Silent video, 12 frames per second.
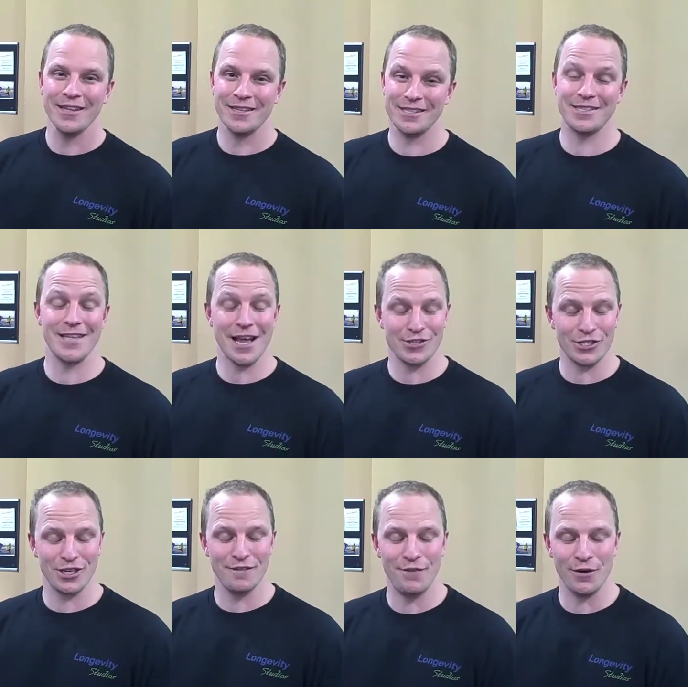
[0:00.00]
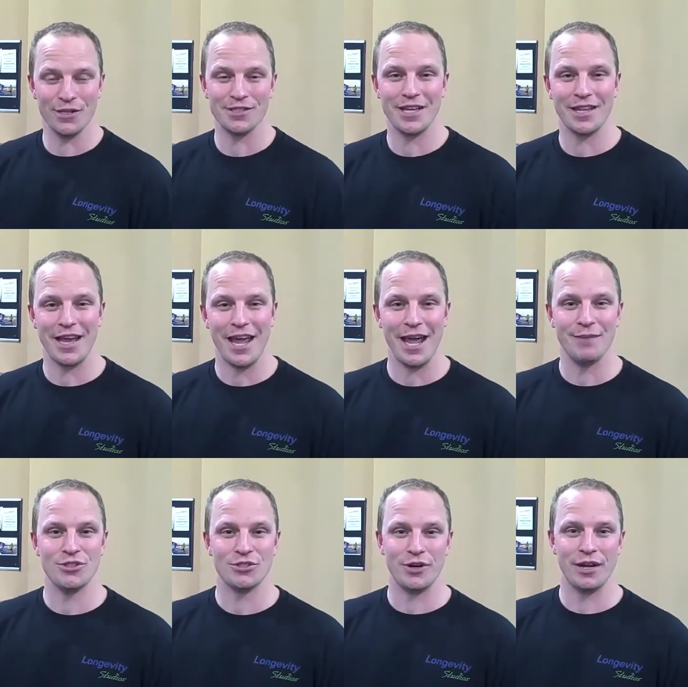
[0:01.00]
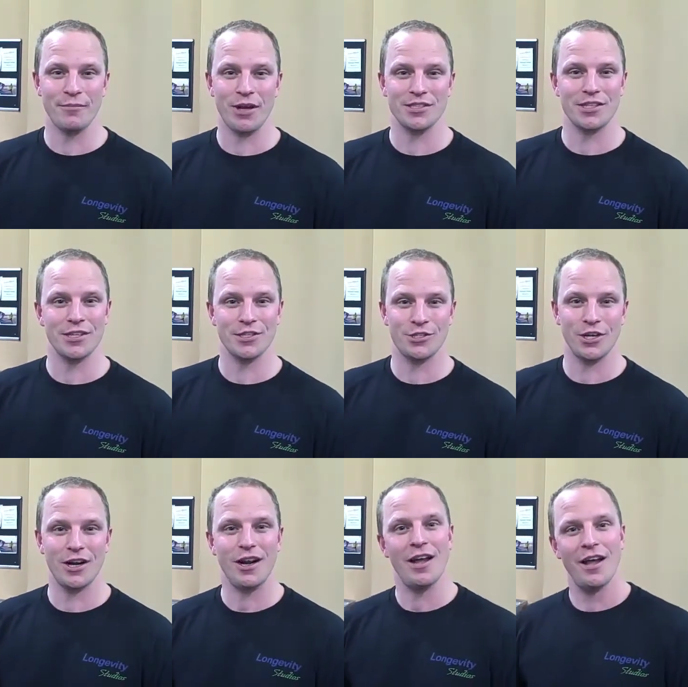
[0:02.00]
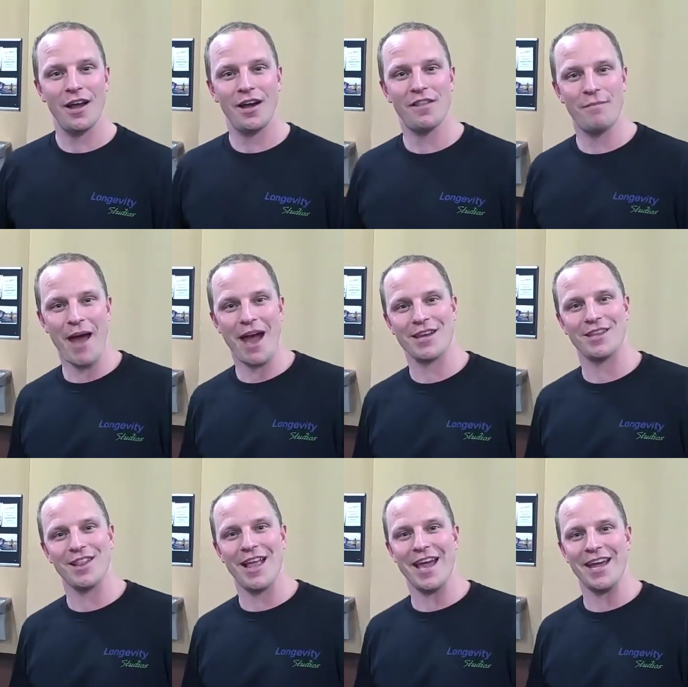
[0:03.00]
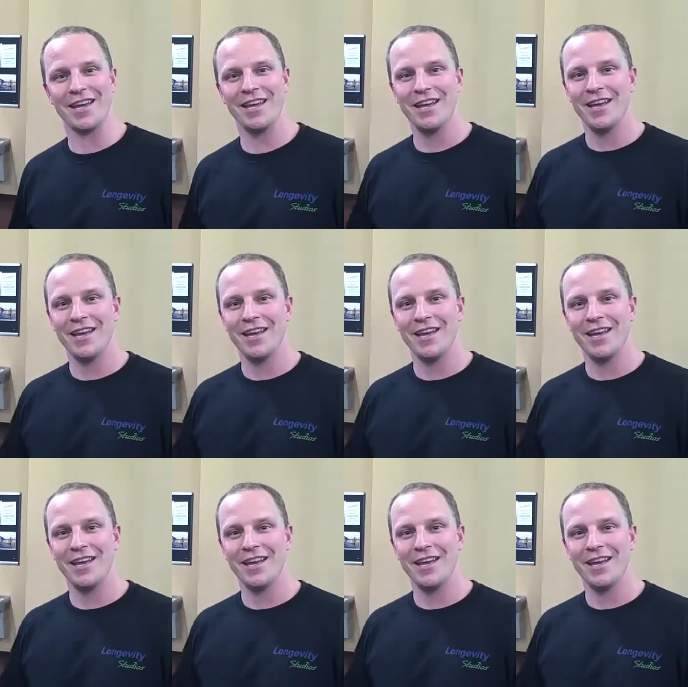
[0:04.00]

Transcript: This is actually going to focus on the hamstring musculature of the back of the leg.